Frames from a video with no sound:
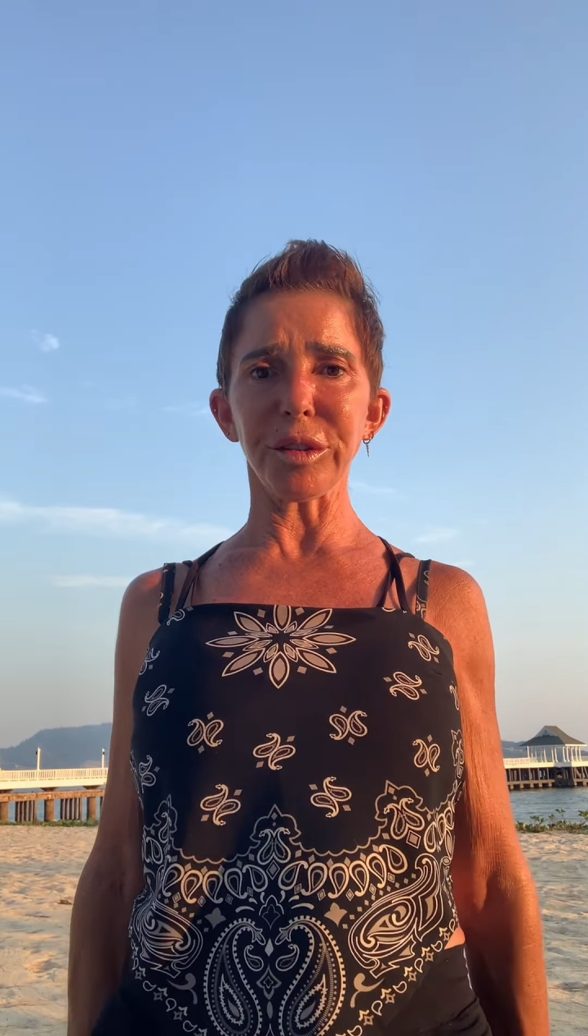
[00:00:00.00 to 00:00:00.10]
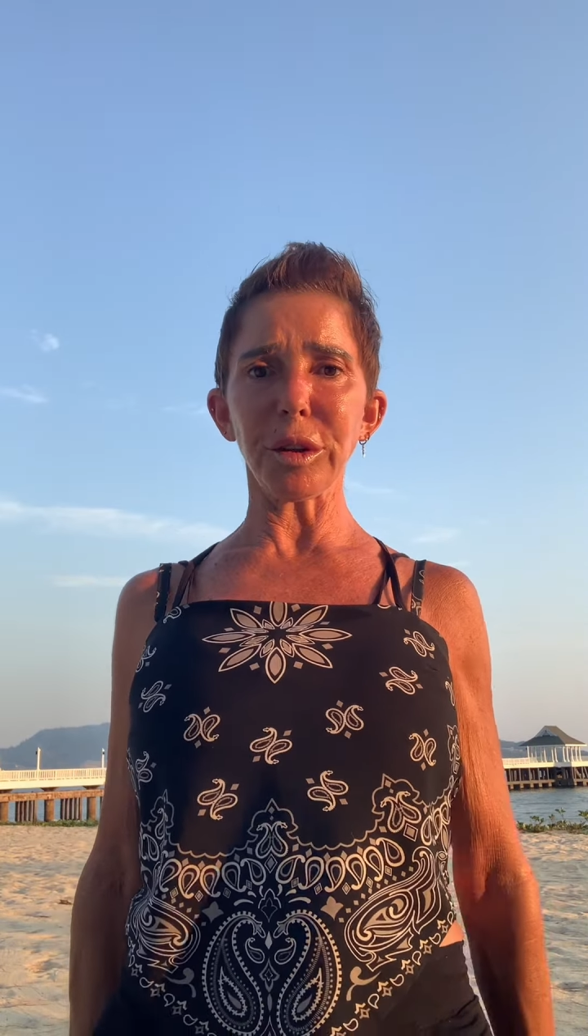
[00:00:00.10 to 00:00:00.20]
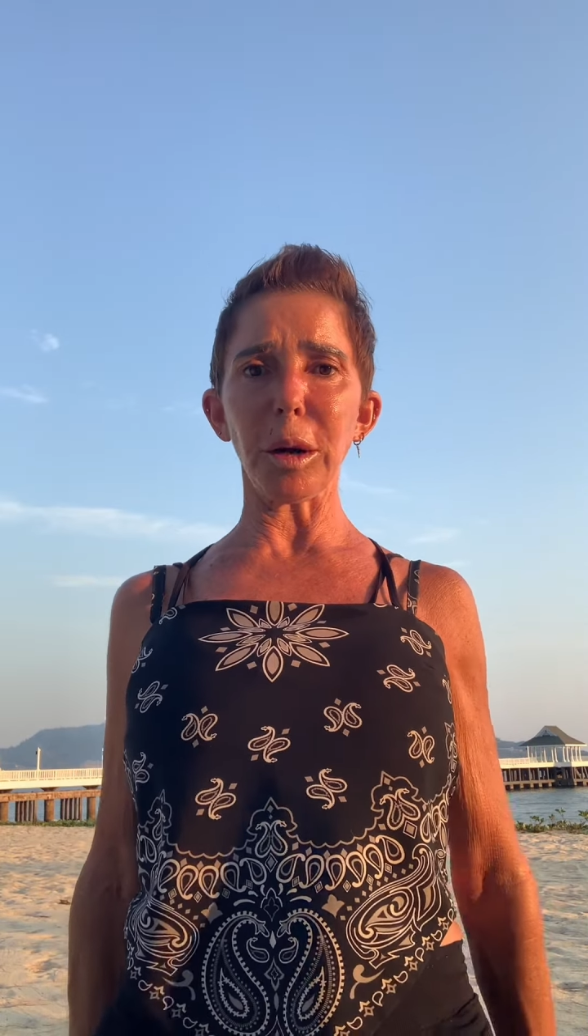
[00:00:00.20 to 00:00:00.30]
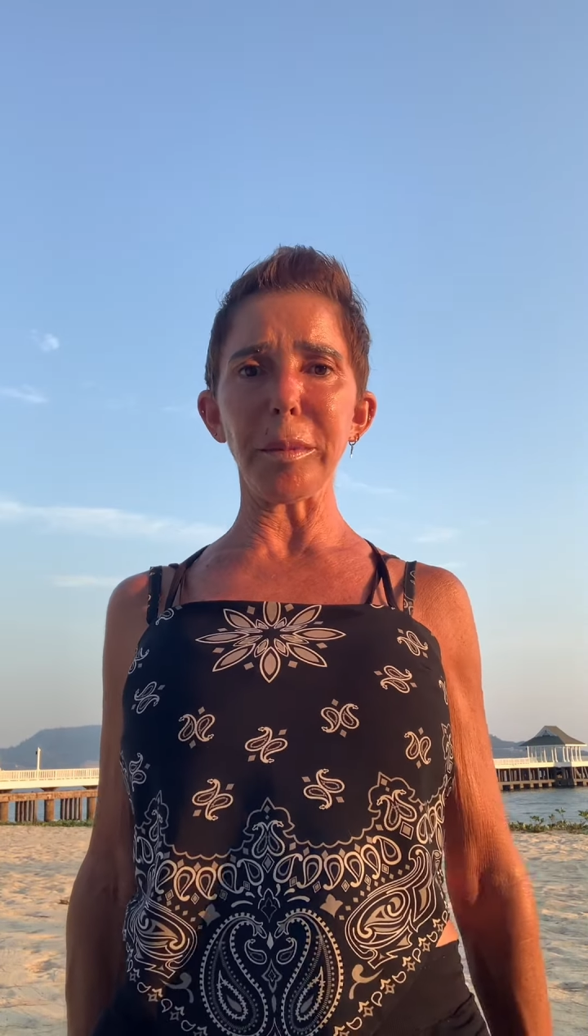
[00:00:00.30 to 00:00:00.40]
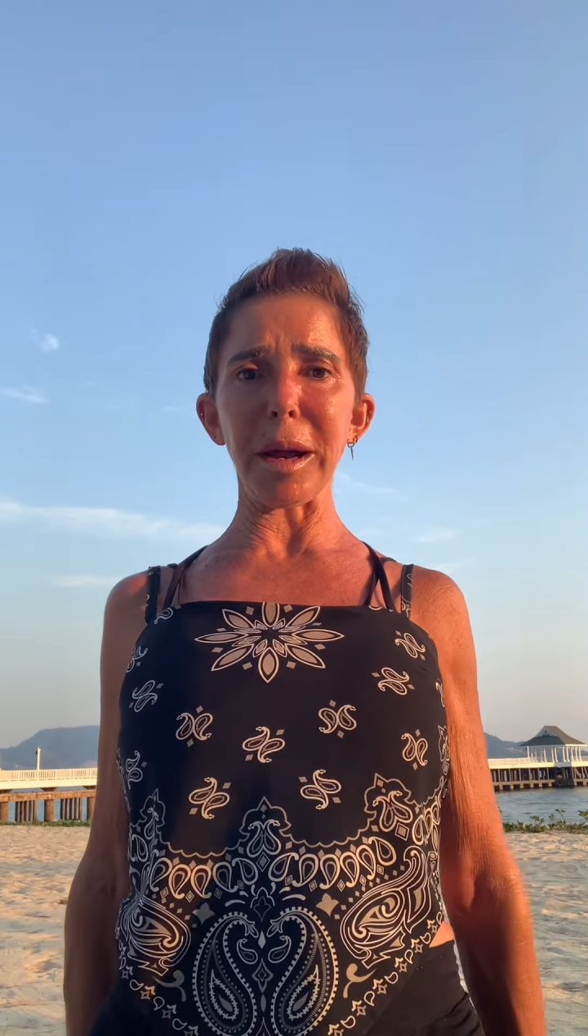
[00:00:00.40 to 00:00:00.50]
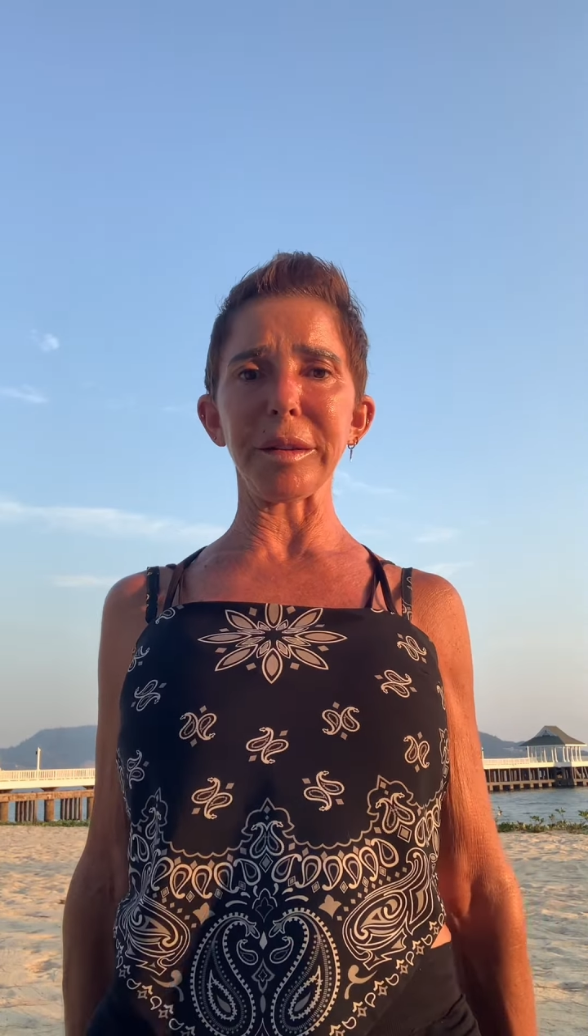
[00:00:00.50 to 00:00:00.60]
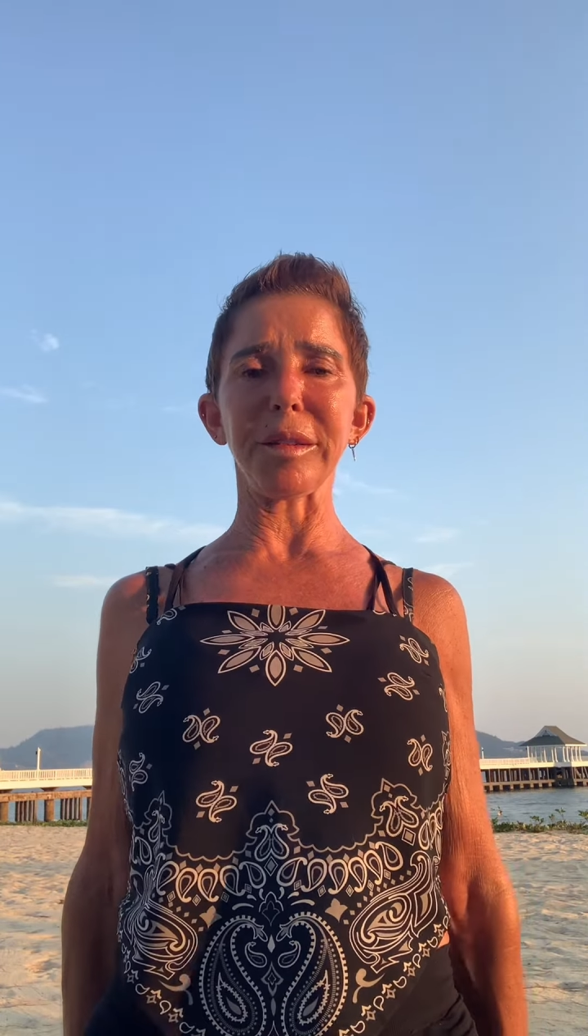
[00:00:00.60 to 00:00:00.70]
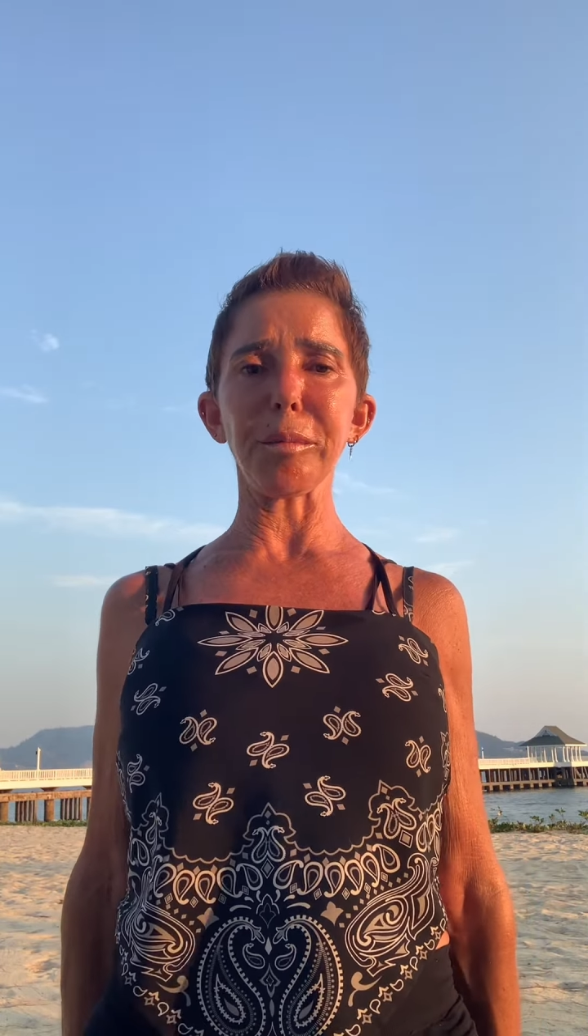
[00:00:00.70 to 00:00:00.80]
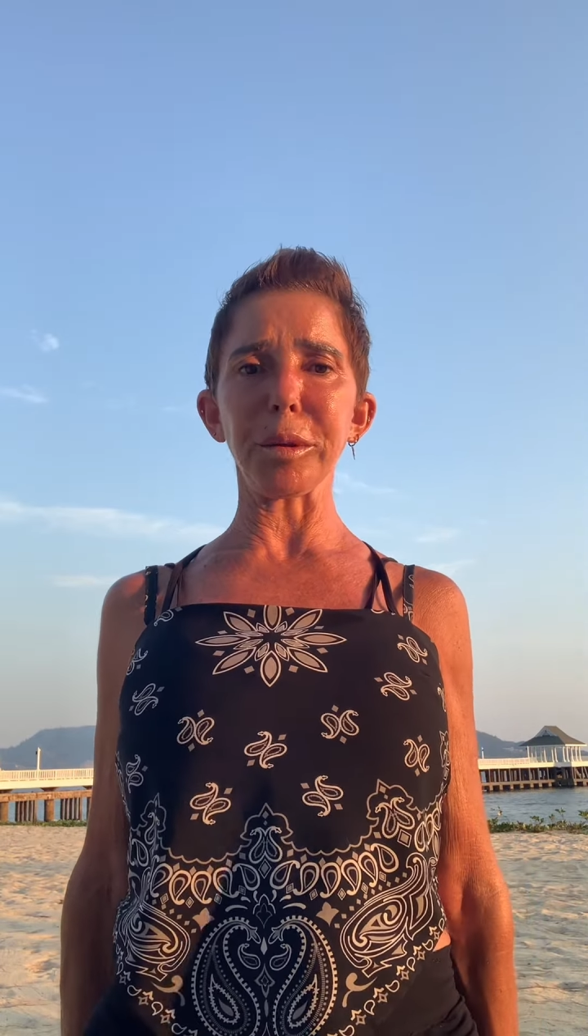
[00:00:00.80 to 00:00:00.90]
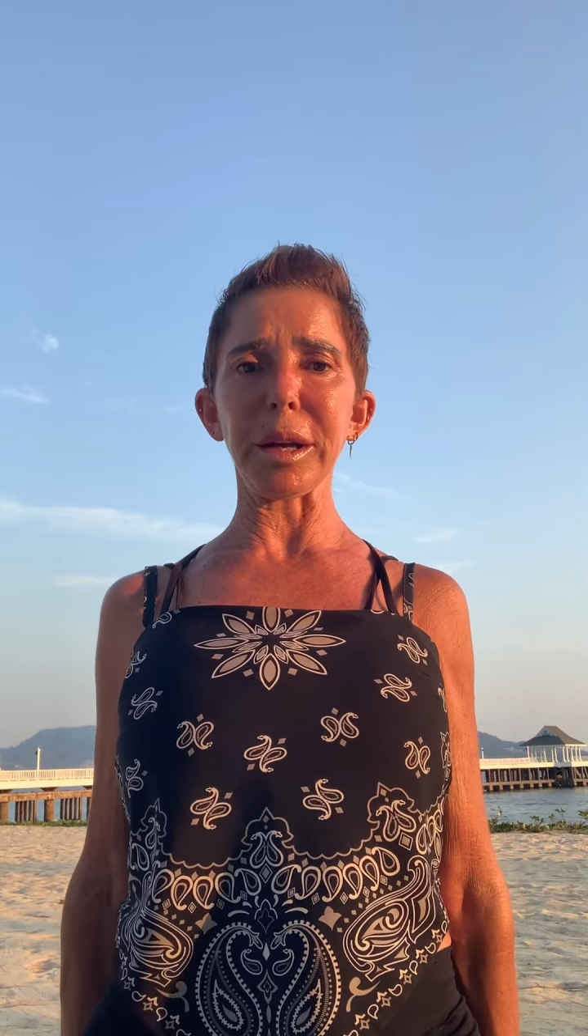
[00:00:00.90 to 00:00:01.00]
start by
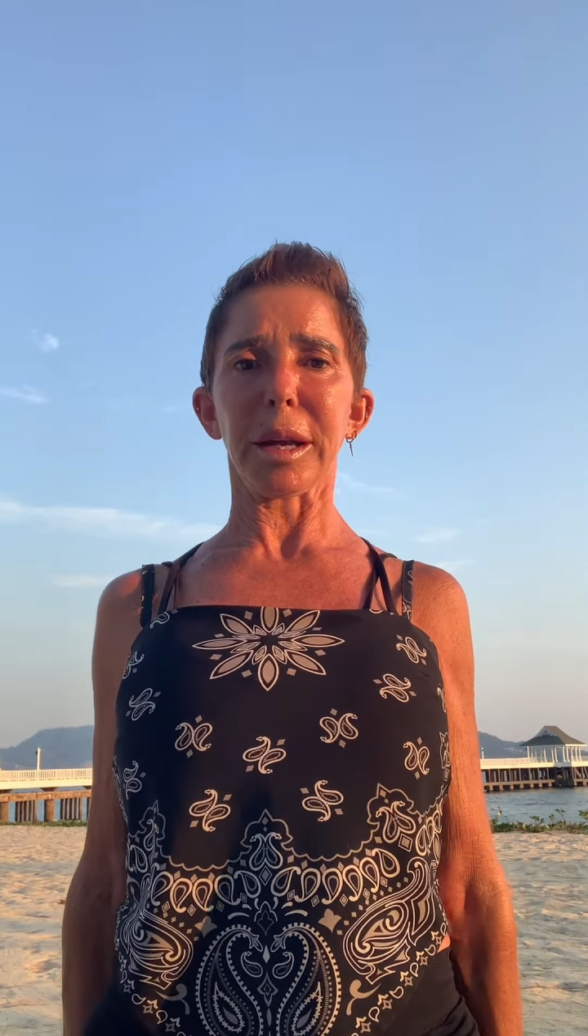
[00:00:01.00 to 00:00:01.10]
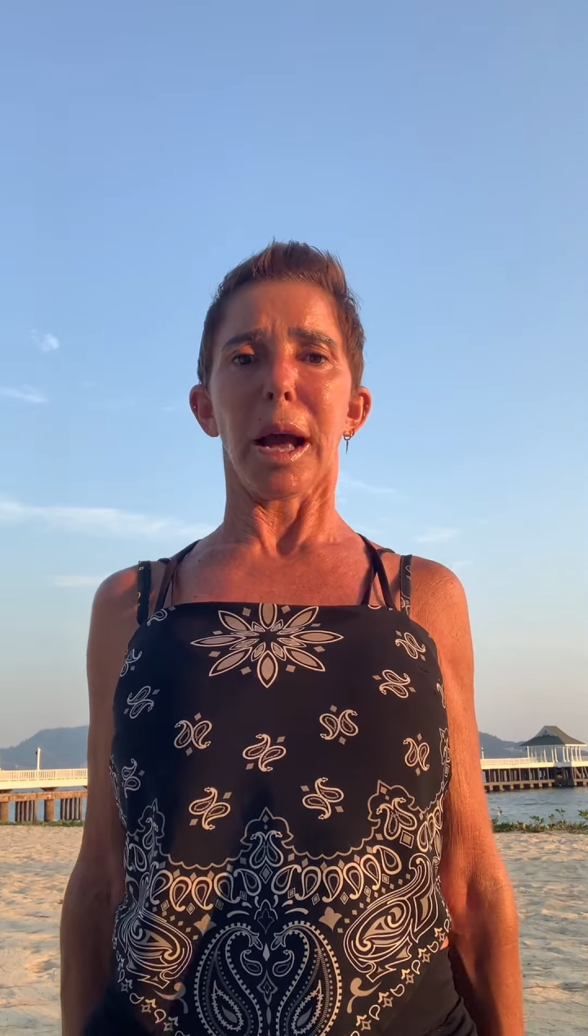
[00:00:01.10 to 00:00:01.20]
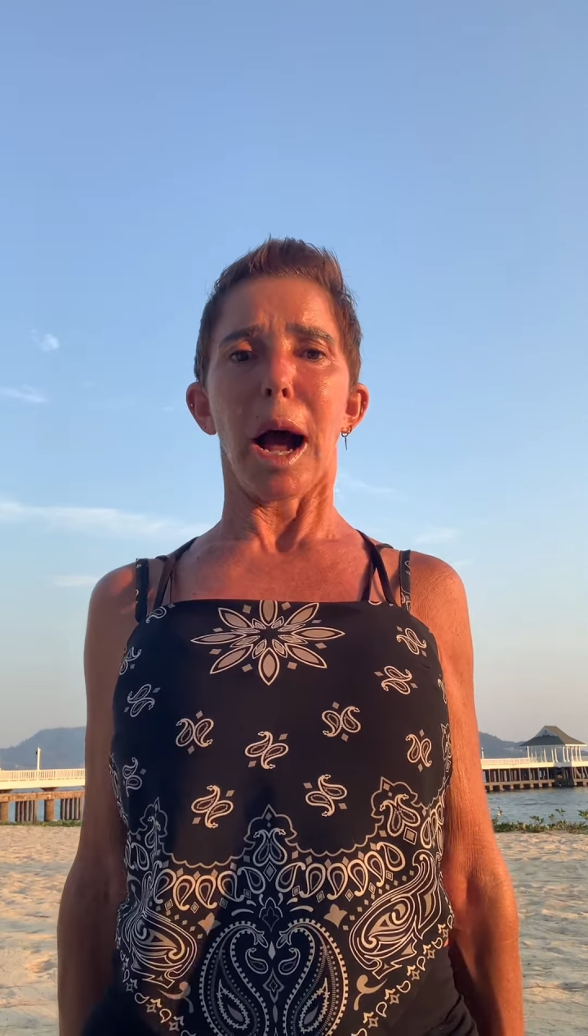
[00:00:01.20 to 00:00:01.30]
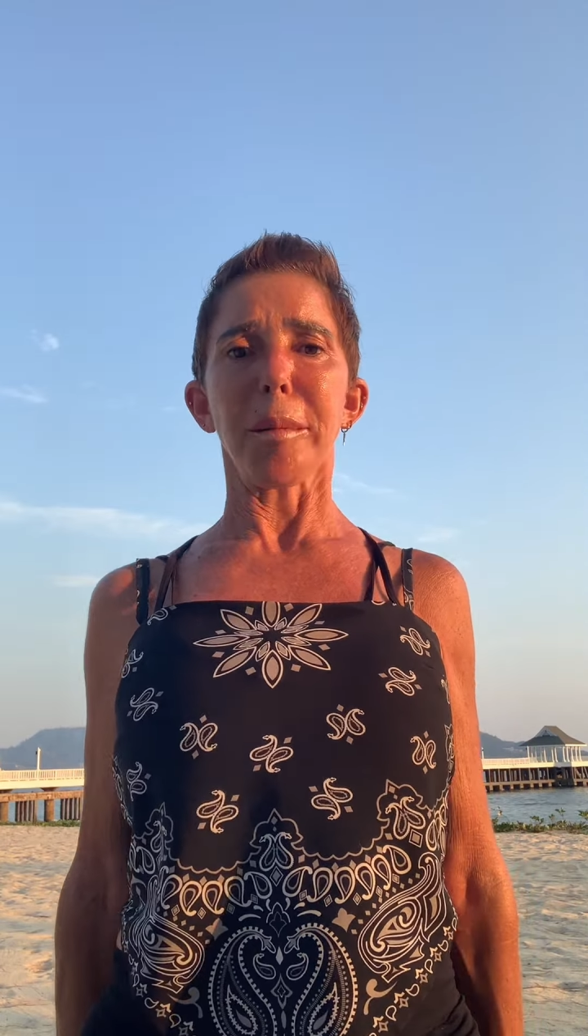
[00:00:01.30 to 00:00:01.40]
simply,